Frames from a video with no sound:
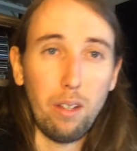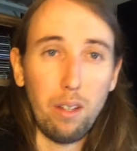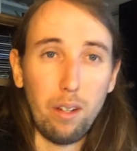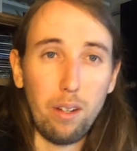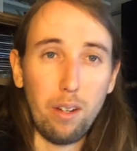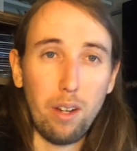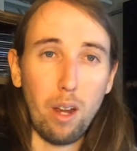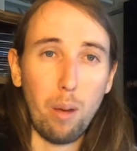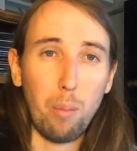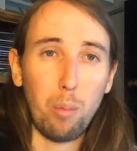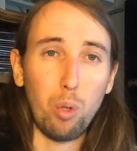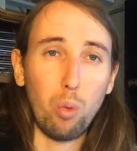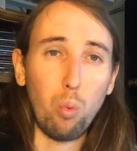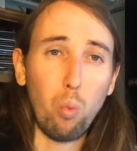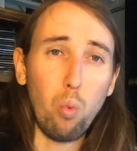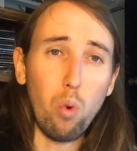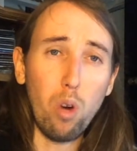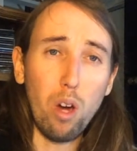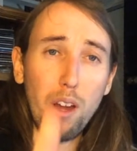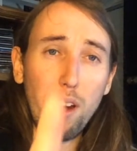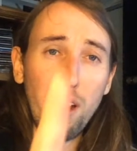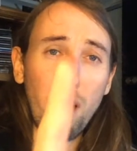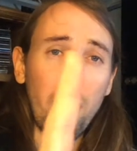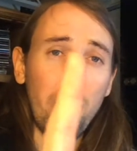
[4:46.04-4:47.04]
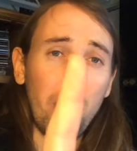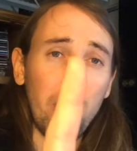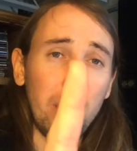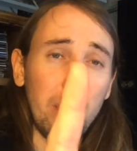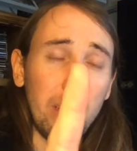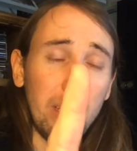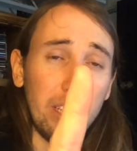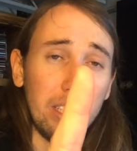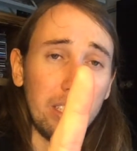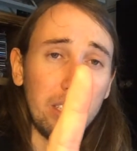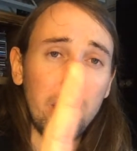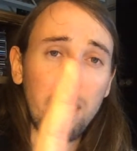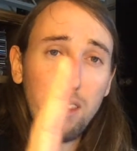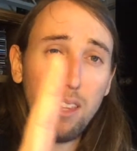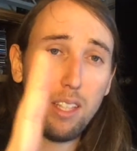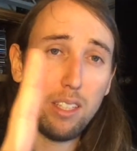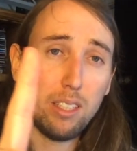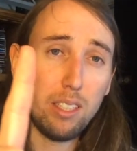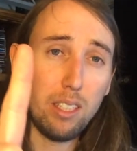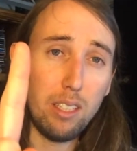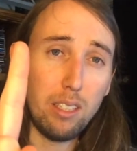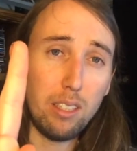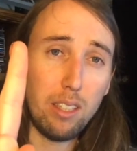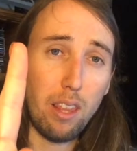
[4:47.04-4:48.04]
Number 1 on the list,
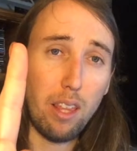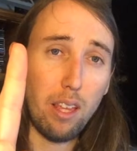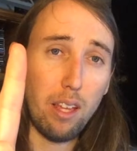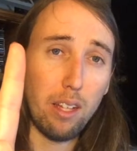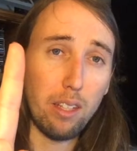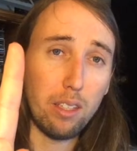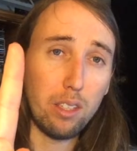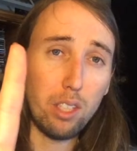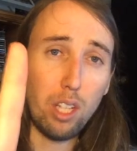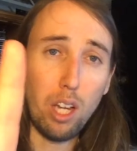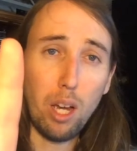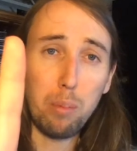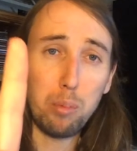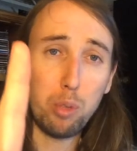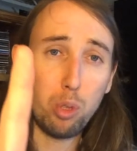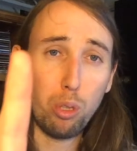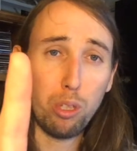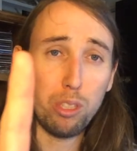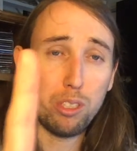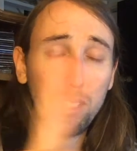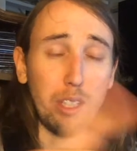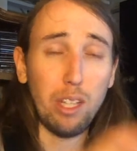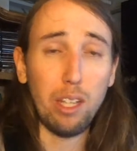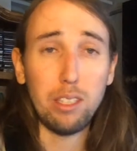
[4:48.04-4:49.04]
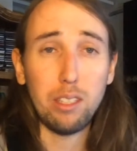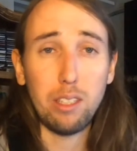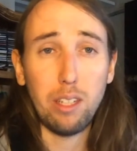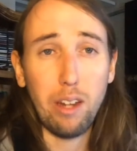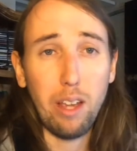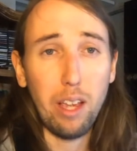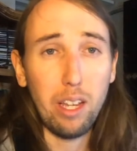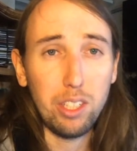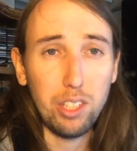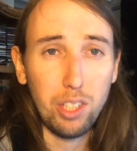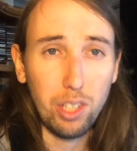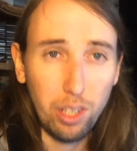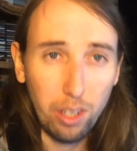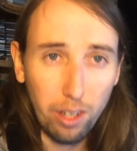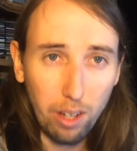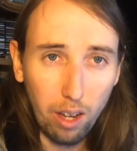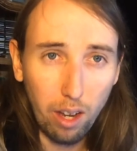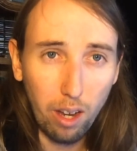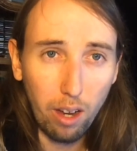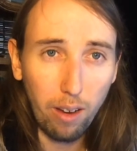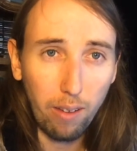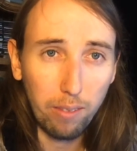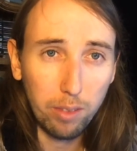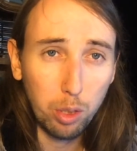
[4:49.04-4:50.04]
this is the top tourist destination
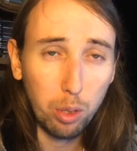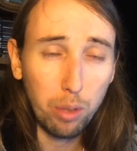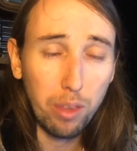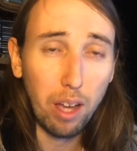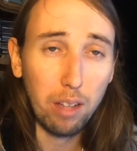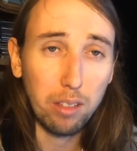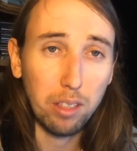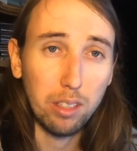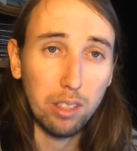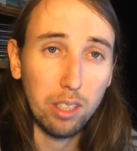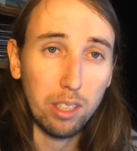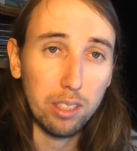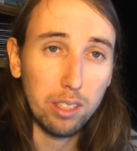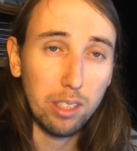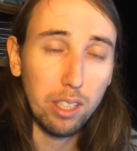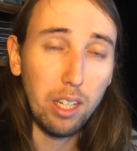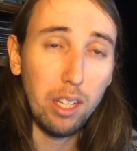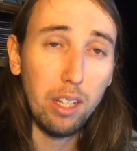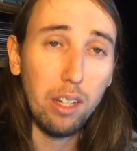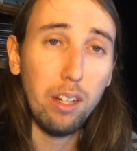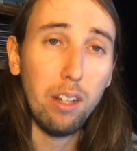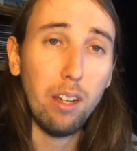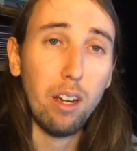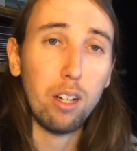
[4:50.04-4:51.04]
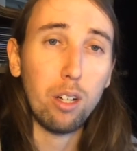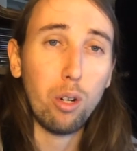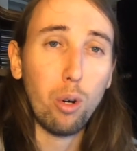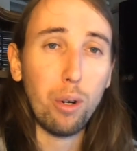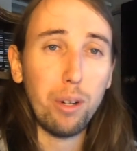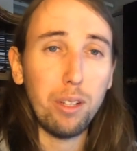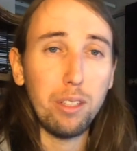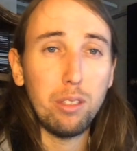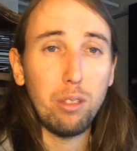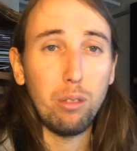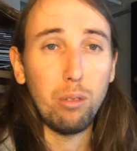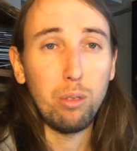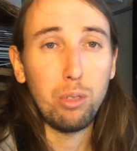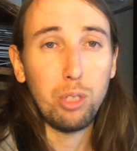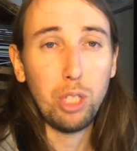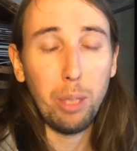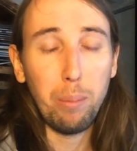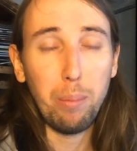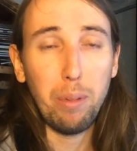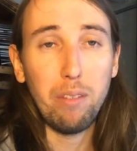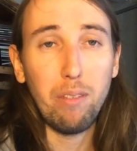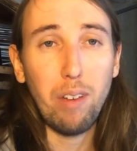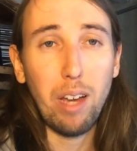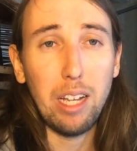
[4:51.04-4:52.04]
of 2016, according to
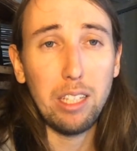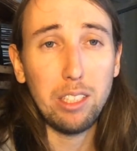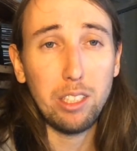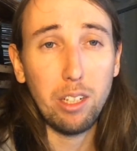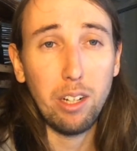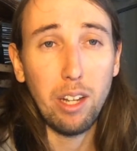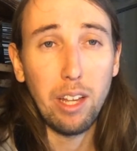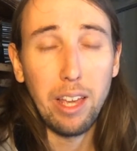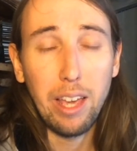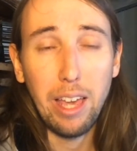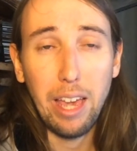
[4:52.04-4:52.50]
TripAdvisor,